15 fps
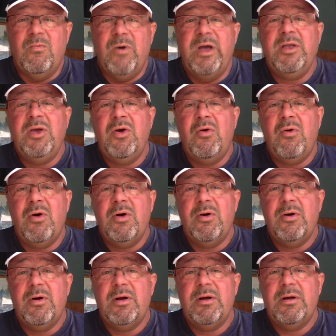when
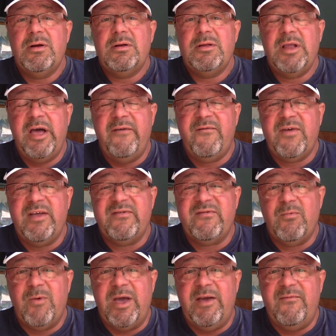your life
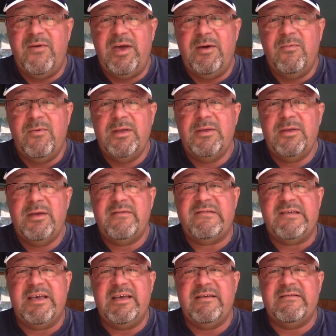gets wavy, when the
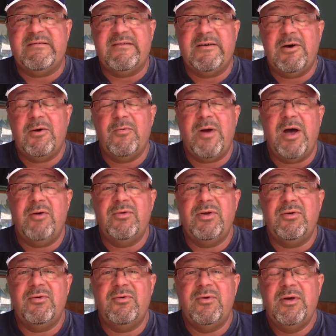seas around
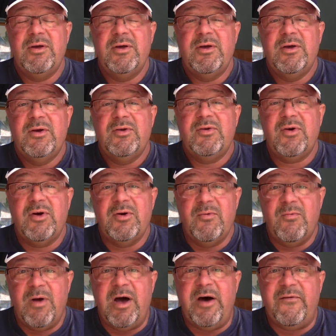you
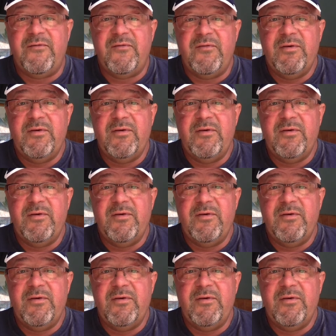turn rough,